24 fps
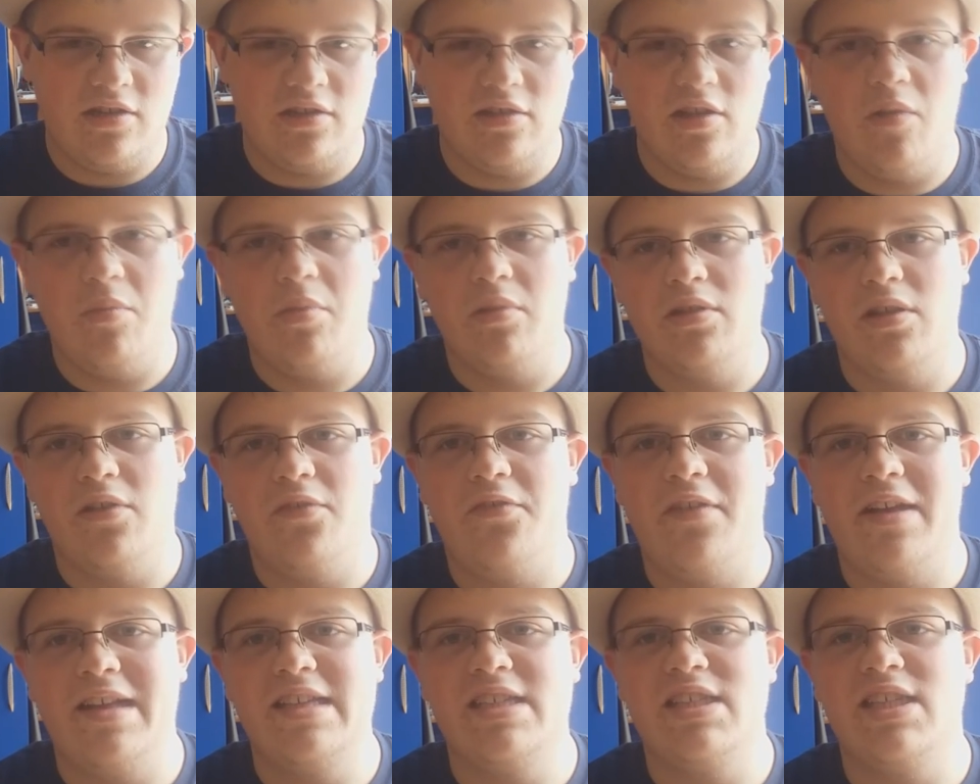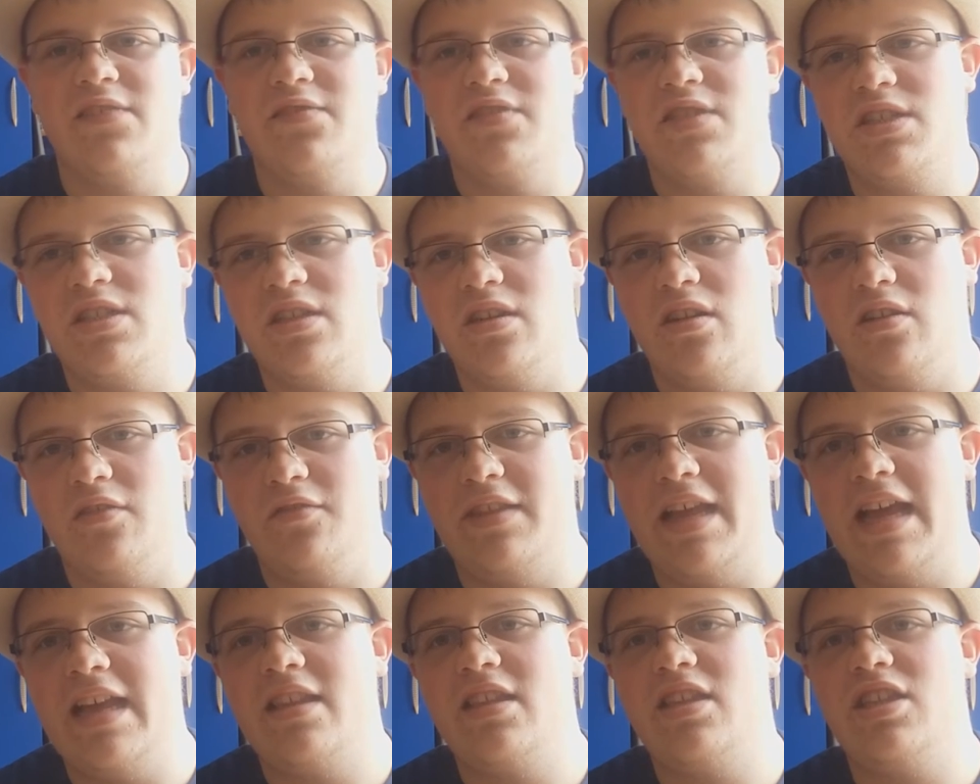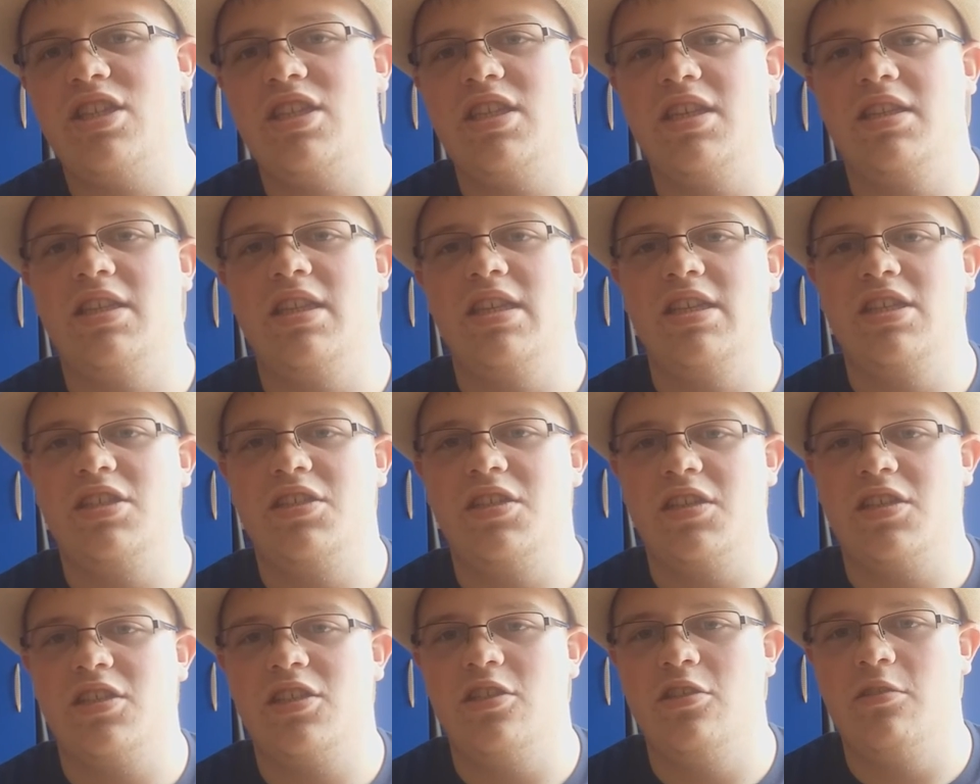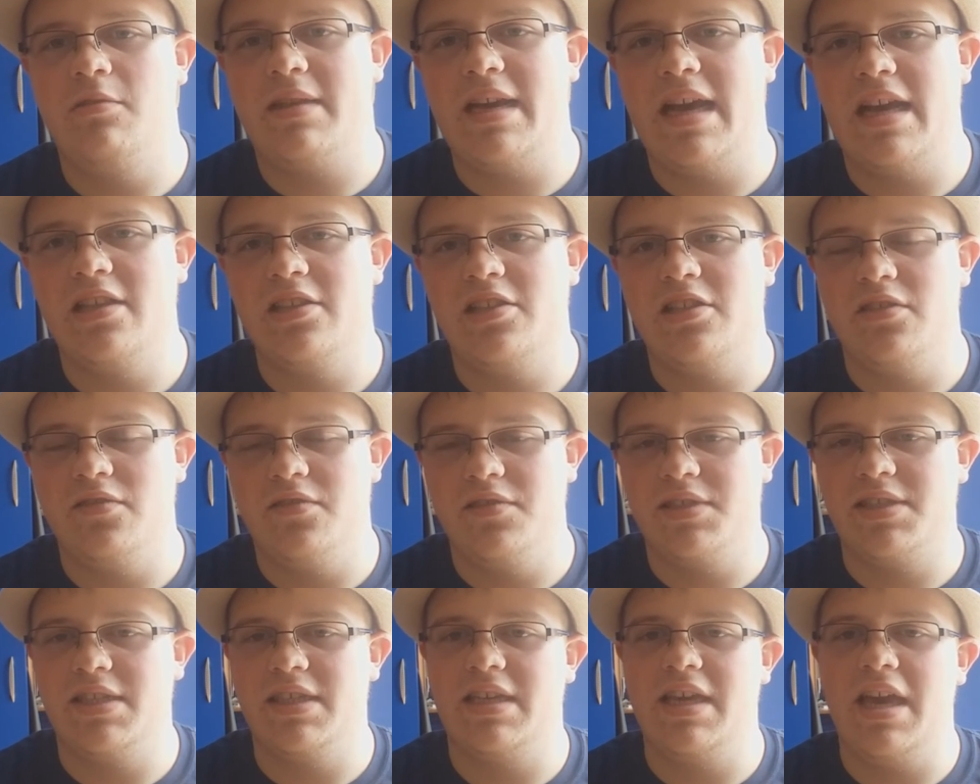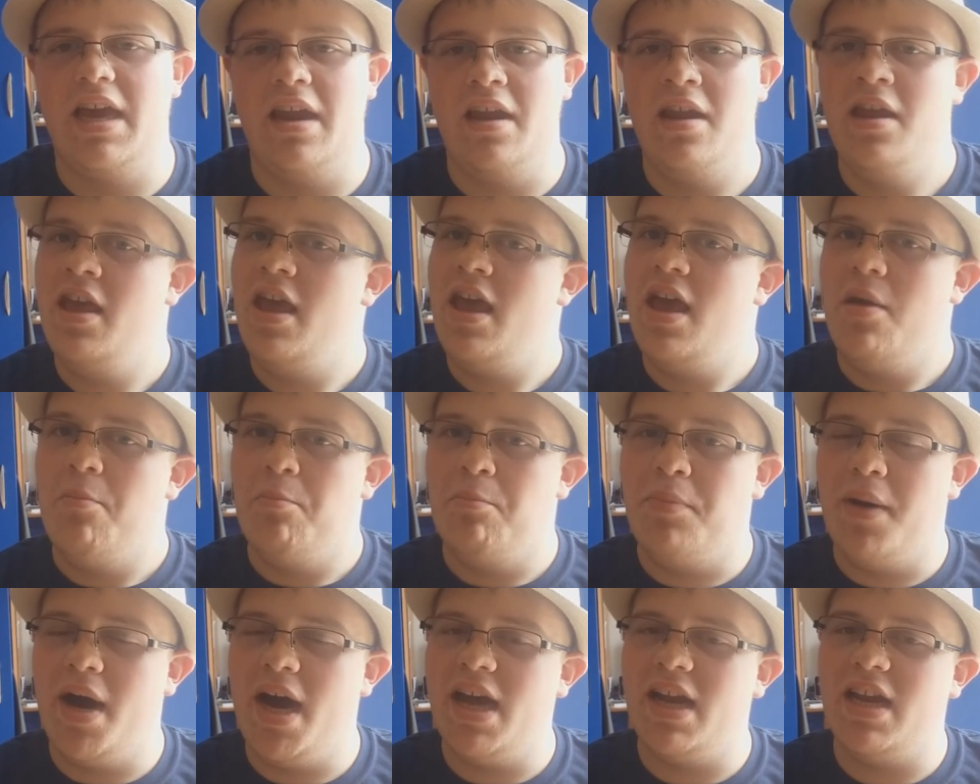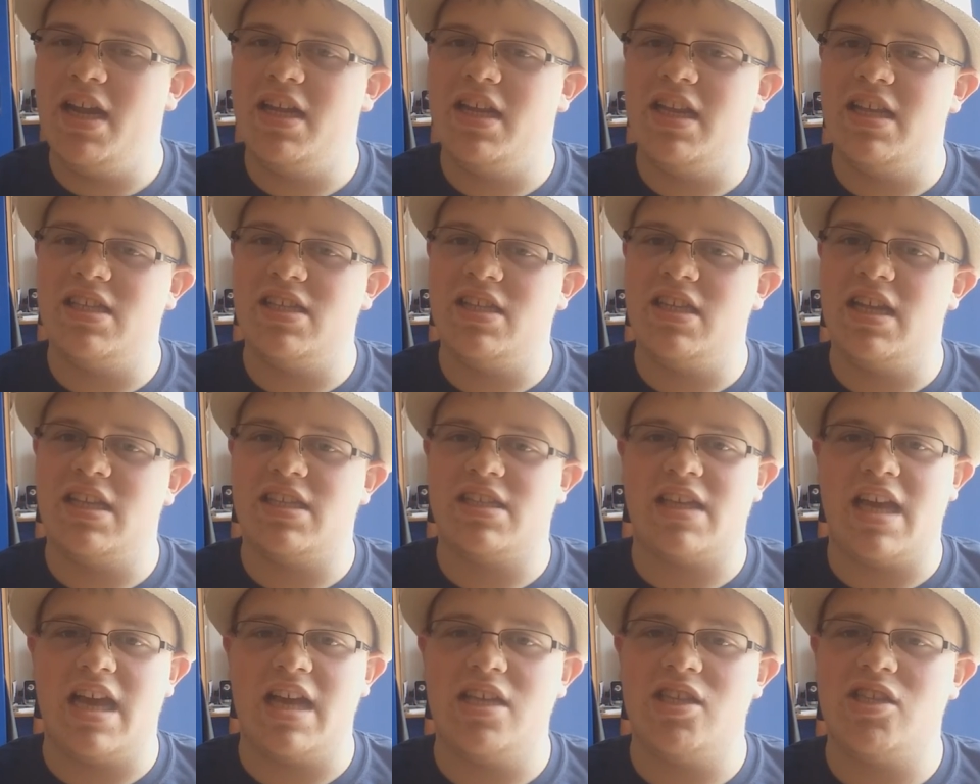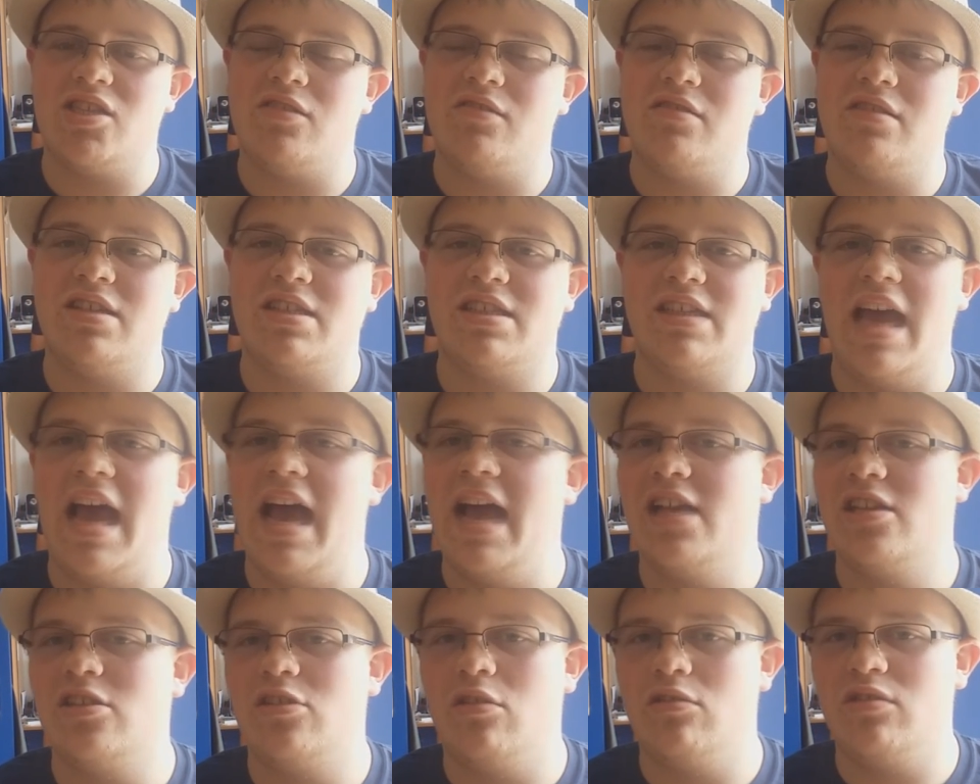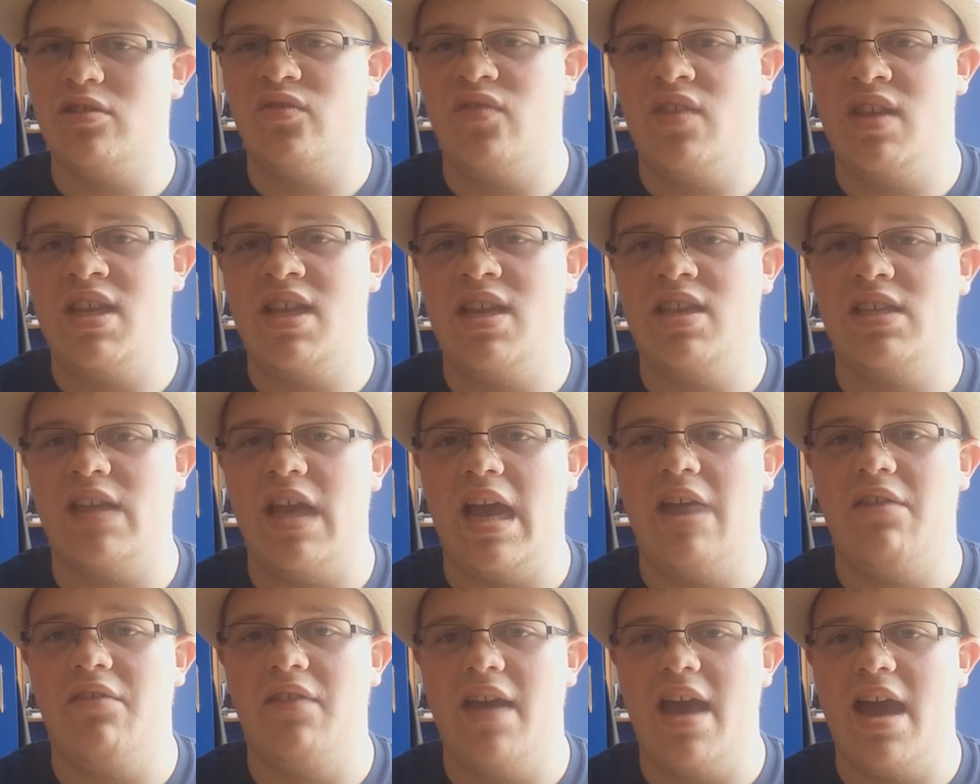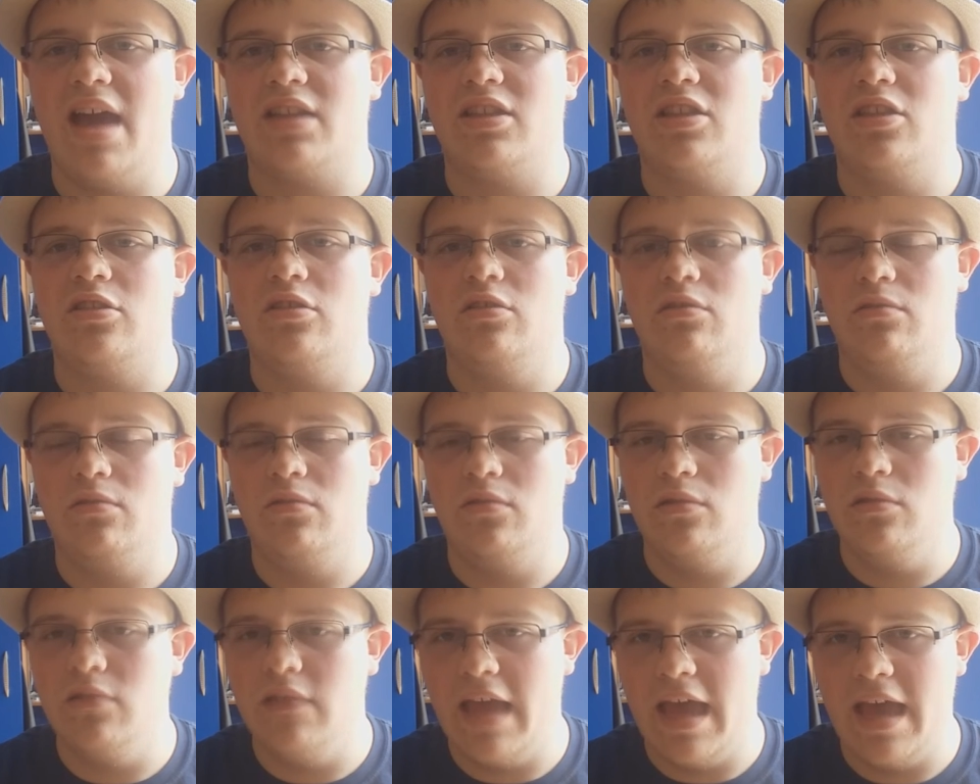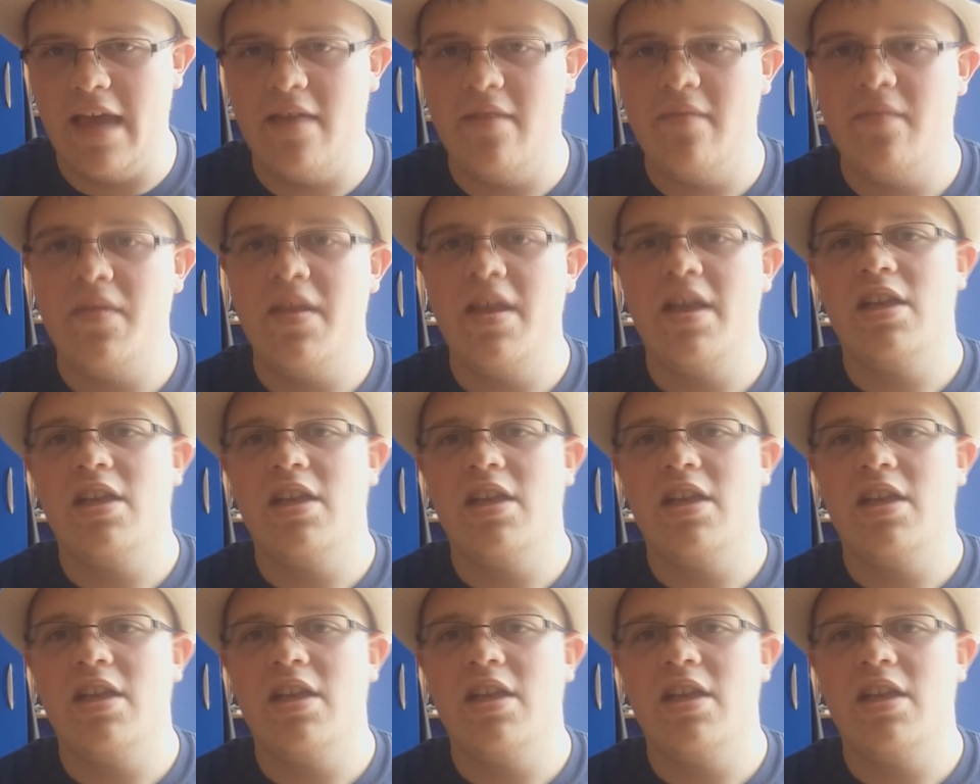Global Offensive Surf. That shit is just too cancerous again. But it isn't as cancerous as those videos I reacted to today.